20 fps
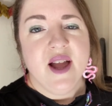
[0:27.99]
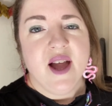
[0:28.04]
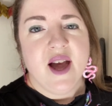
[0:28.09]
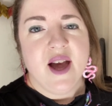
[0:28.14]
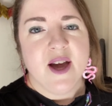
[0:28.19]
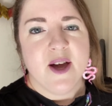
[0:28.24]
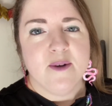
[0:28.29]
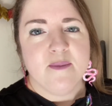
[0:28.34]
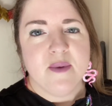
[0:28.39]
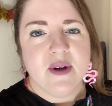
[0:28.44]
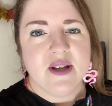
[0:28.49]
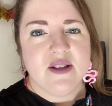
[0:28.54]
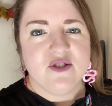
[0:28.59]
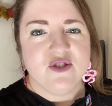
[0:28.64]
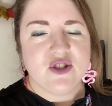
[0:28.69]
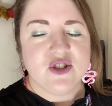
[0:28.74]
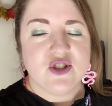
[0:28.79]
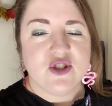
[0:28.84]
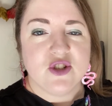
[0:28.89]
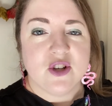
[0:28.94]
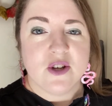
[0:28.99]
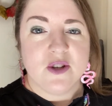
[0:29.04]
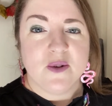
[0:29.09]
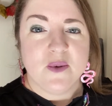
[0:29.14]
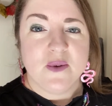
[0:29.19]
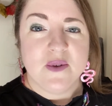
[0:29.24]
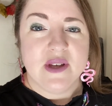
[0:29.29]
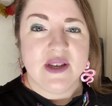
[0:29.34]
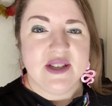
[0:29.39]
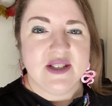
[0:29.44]
and just show
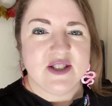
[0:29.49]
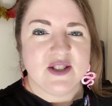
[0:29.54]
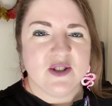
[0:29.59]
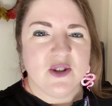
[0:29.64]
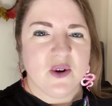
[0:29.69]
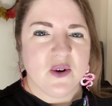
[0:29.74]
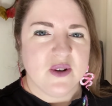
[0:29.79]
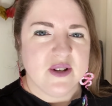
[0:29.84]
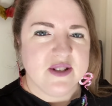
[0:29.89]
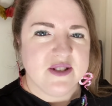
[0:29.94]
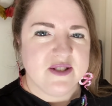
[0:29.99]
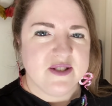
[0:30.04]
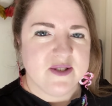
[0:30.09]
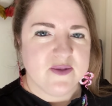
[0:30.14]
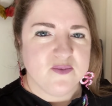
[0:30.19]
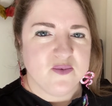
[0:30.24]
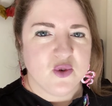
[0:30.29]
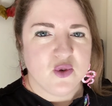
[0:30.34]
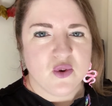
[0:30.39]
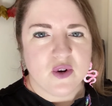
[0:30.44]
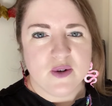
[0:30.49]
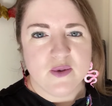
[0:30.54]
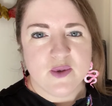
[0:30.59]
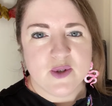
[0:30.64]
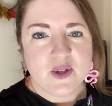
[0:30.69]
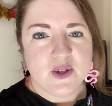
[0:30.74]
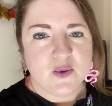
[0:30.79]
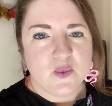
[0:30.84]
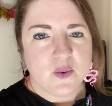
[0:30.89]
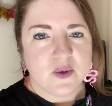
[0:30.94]
you it's not as
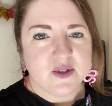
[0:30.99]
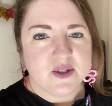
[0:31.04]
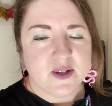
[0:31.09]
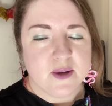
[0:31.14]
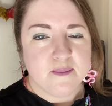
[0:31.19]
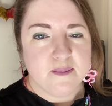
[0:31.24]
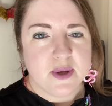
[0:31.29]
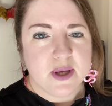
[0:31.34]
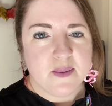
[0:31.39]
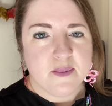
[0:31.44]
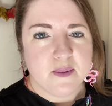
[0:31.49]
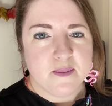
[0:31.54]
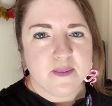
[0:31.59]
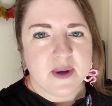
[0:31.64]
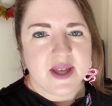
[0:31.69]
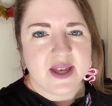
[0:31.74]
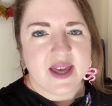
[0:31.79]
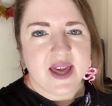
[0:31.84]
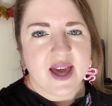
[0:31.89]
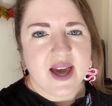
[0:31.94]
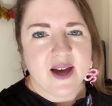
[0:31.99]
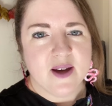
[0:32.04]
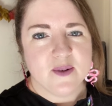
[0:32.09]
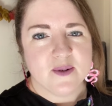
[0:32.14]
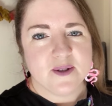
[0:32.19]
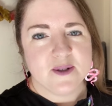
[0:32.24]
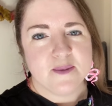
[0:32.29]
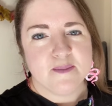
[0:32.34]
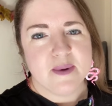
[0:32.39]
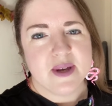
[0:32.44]
gross as what some people make it
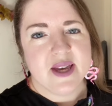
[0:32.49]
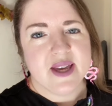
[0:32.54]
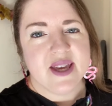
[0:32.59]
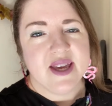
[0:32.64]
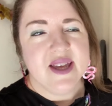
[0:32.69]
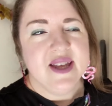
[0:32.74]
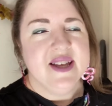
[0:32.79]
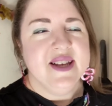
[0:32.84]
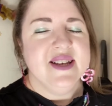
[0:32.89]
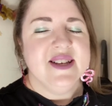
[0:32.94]
out to be.